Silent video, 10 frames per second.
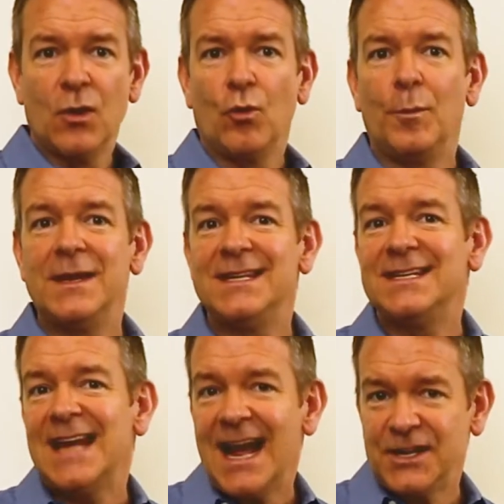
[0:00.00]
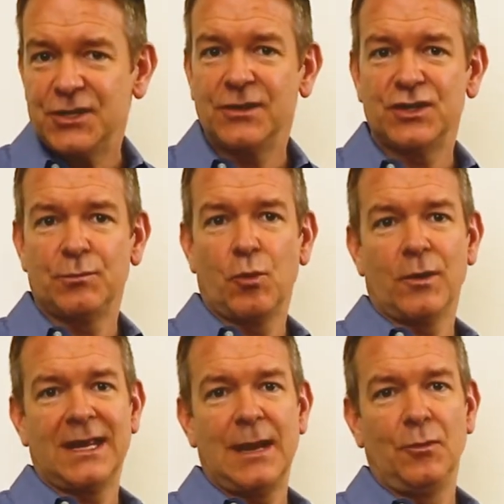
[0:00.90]
we'll be detaching the
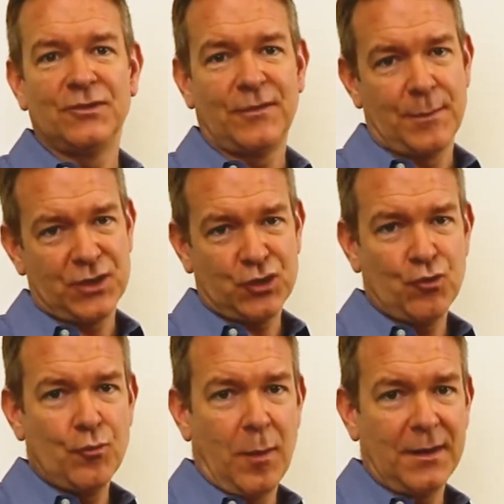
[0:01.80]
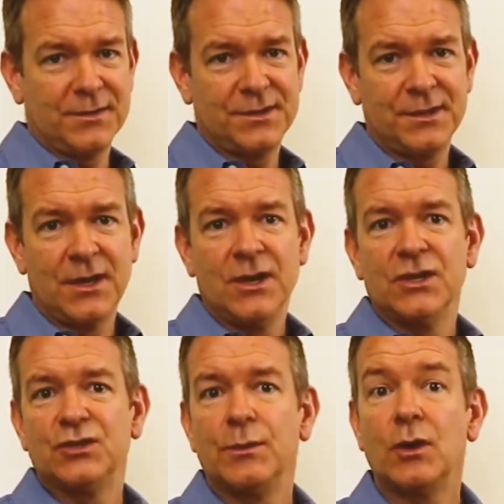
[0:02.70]
support cables from the screw buttons
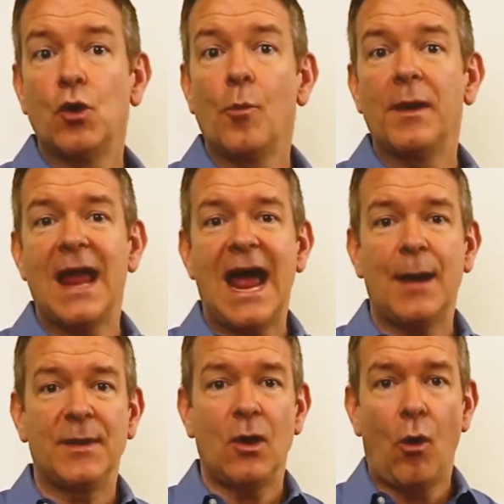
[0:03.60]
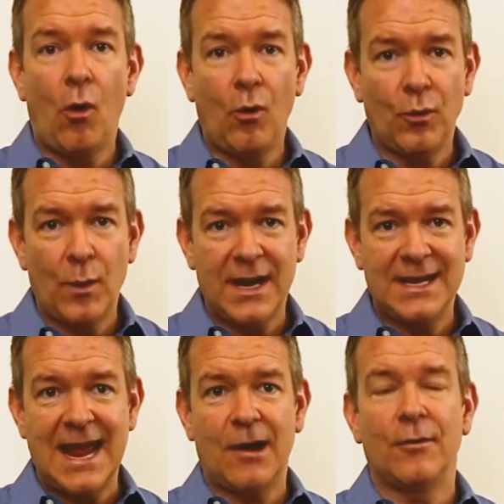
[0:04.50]
so we can open Abbey all the way
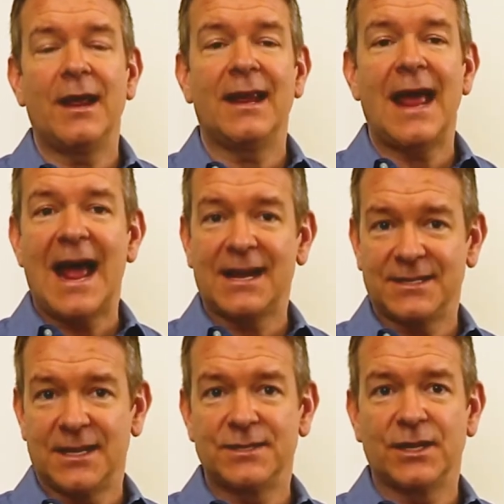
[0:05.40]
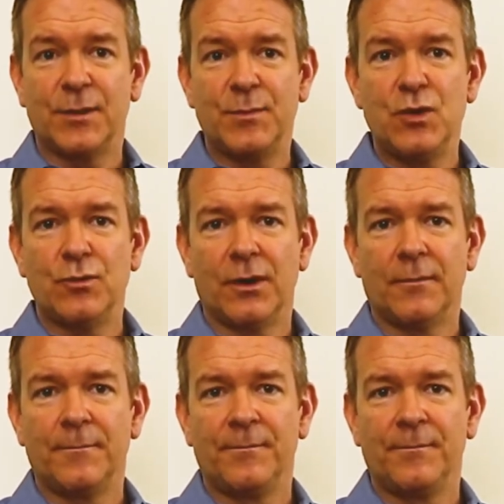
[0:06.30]
down and access the computer.